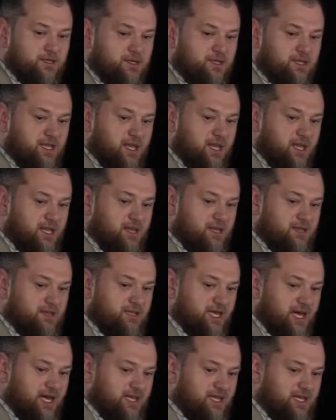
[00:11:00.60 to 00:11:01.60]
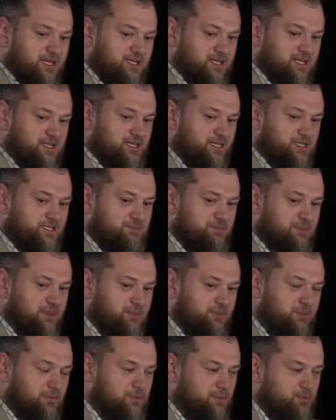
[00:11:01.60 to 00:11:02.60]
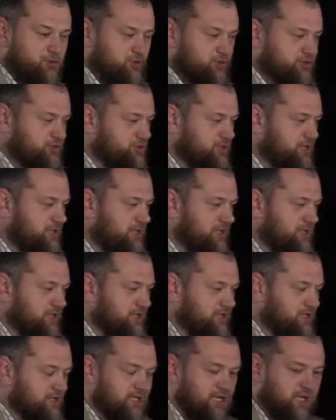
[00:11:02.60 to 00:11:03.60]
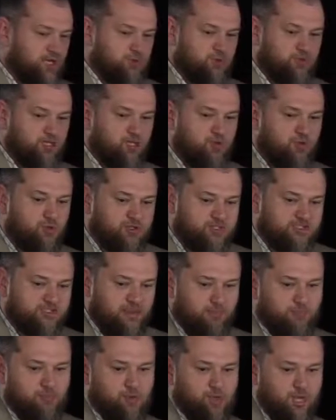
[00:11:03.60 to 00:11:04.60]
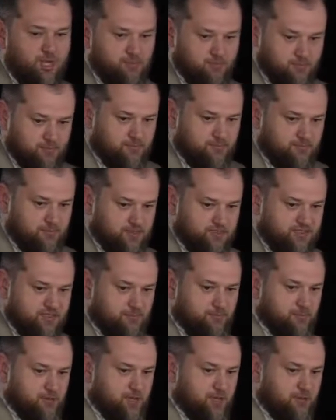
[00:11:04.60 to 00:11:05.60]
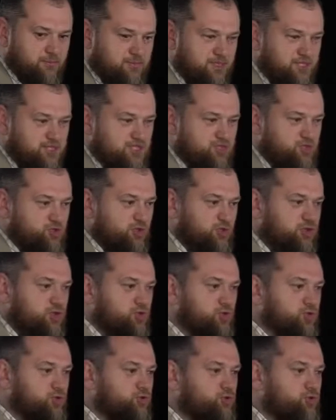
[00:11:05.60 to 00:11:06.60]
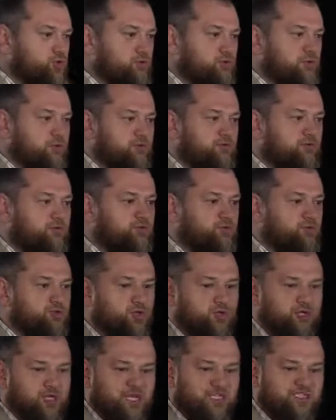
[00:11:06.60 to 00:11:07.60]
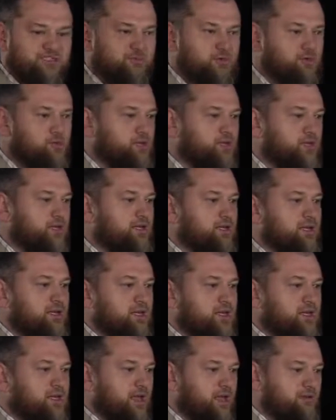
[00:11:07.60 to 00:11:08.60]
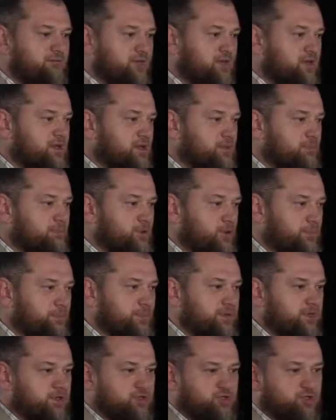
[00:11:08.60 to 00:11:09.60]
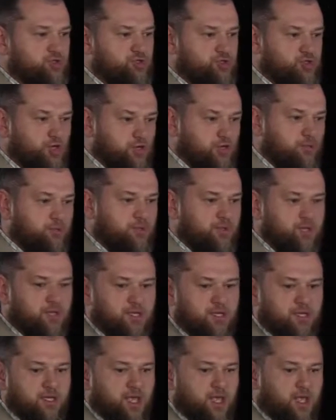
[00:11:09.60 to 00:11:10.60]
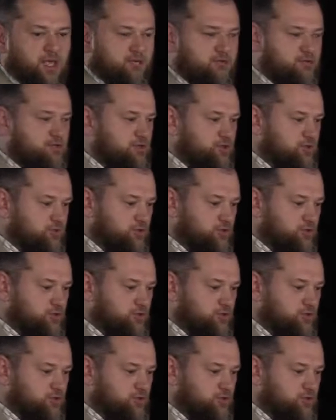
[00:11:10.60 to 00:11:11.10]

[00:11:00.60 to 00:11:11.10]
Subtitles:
They targeted these people because they are what they call subprime. This is not a normal food dog customer who can have a proper job and